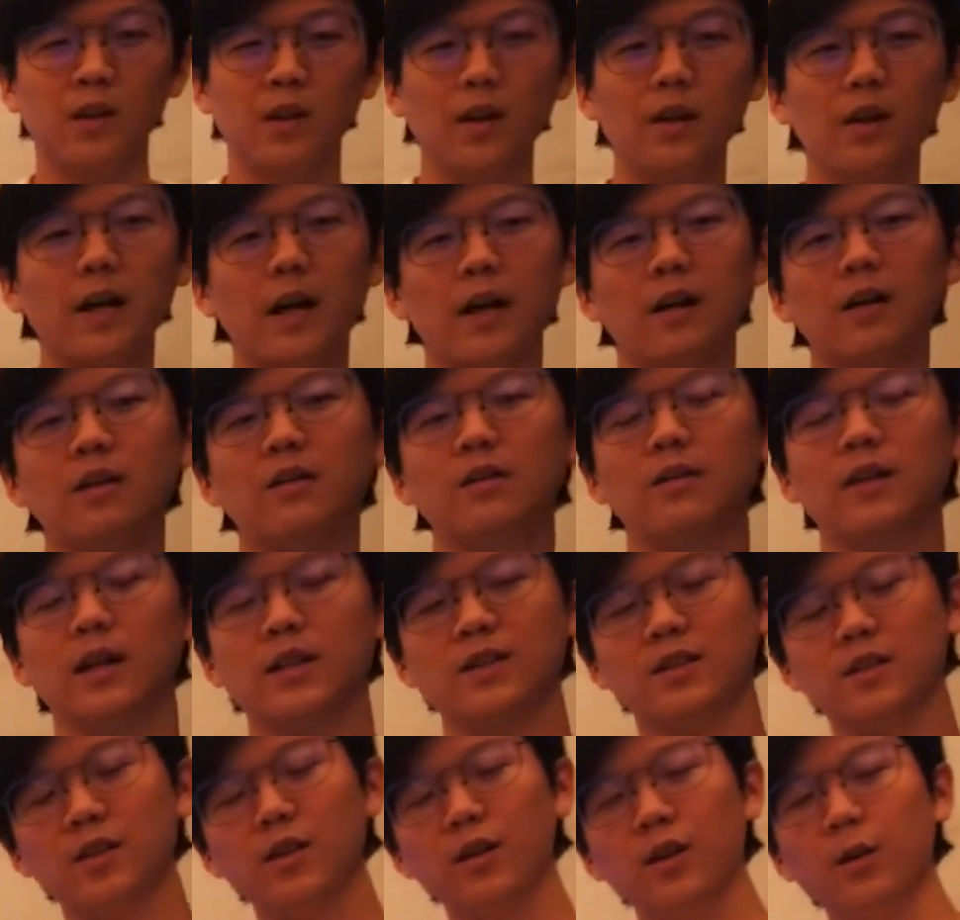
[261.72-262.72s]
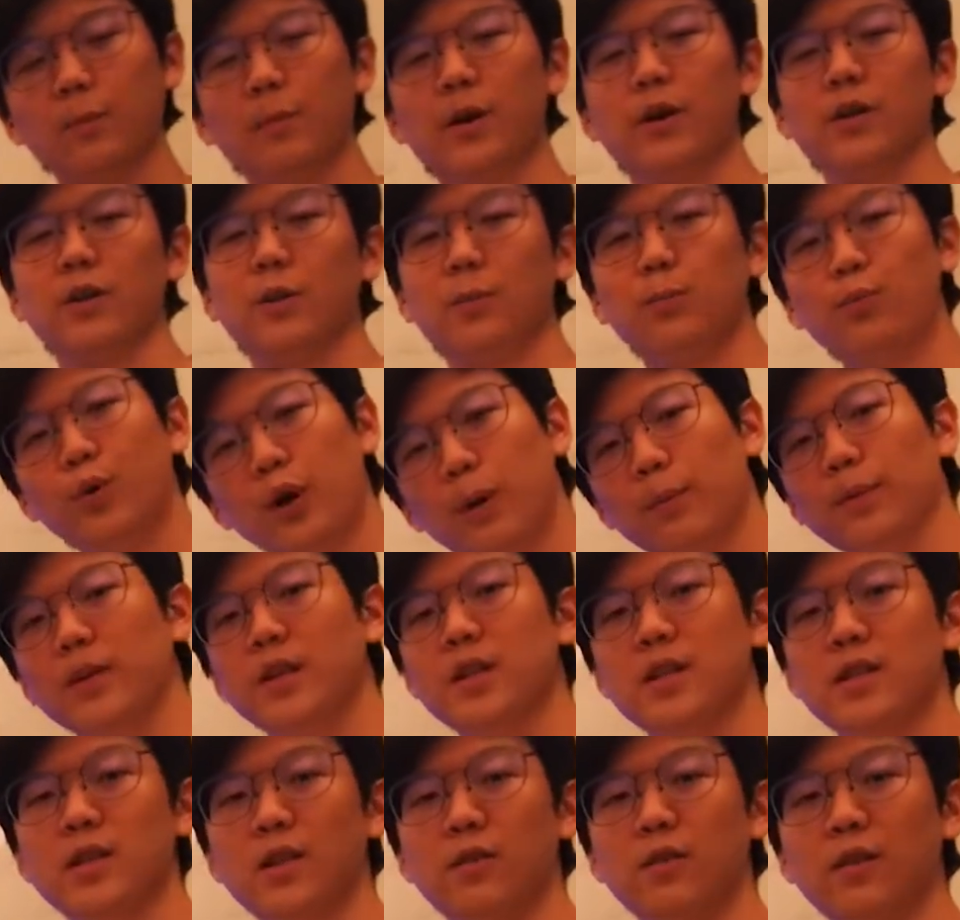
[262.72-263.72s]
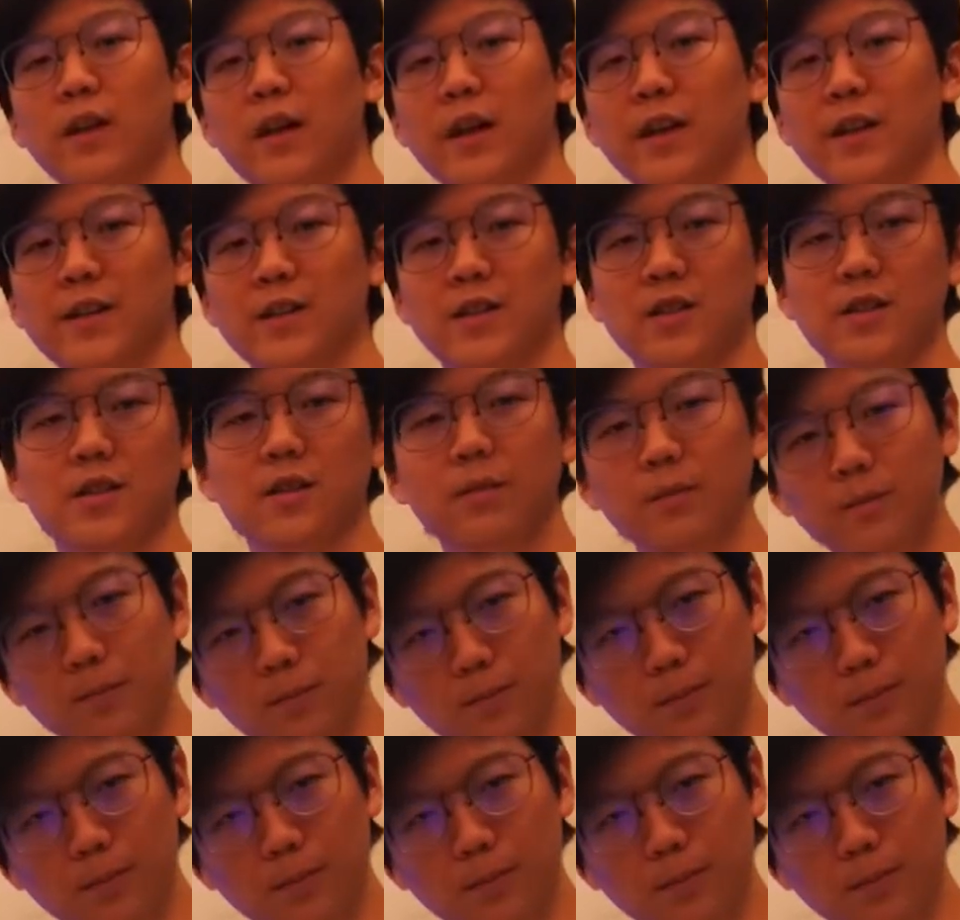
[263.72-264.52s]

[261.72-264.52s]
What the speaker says: Okay, let's talk about the properties of lights.